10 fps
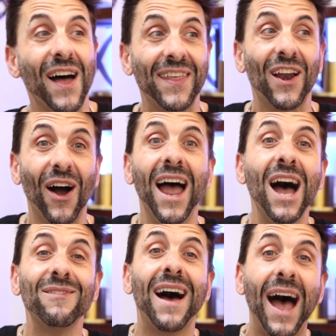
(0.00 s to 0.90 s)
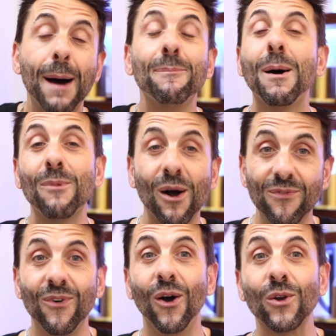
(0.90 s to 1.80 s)
that I have an app on my
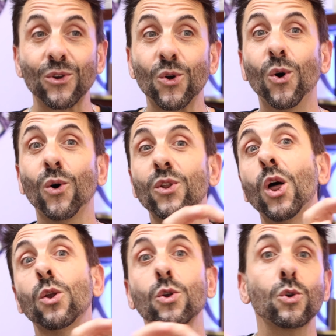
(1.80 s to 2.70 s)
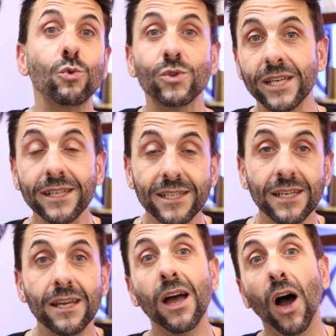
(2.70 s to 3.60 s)
phone called Lose It?
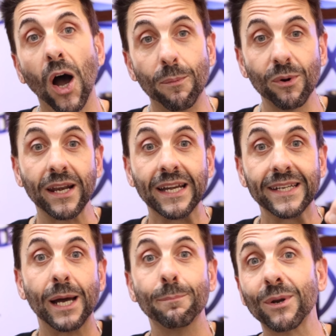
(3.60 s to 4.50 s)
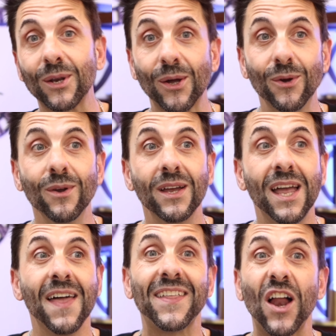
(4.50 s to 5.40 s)
I will link down below.
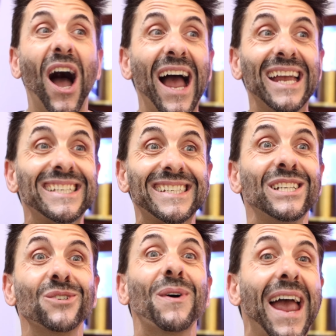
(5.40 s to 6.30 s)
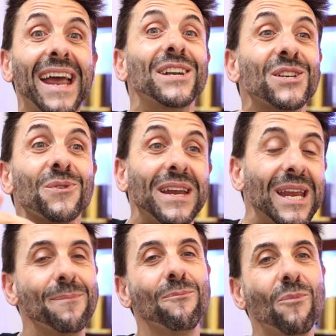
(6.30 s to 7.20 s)
That I still enter
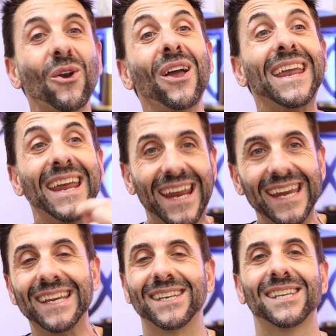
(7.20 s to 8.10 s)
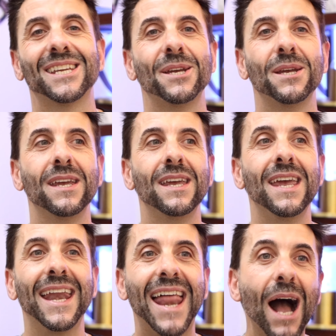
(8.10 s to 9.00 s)
in what I eat
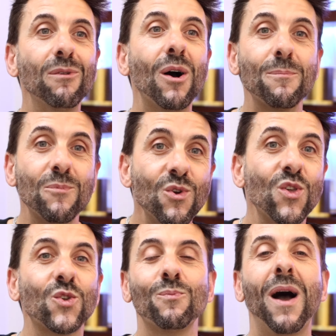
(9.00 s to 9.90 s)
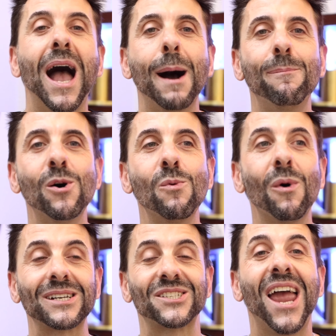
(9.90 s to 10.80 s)
and how I move through my Apple
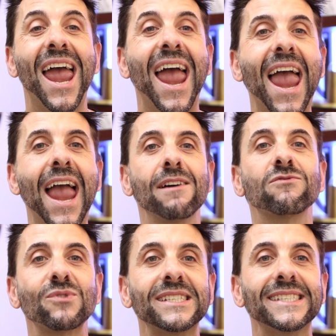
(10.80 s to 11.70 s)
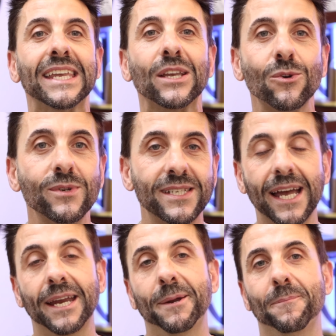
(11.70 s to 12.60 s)
Watch every single day.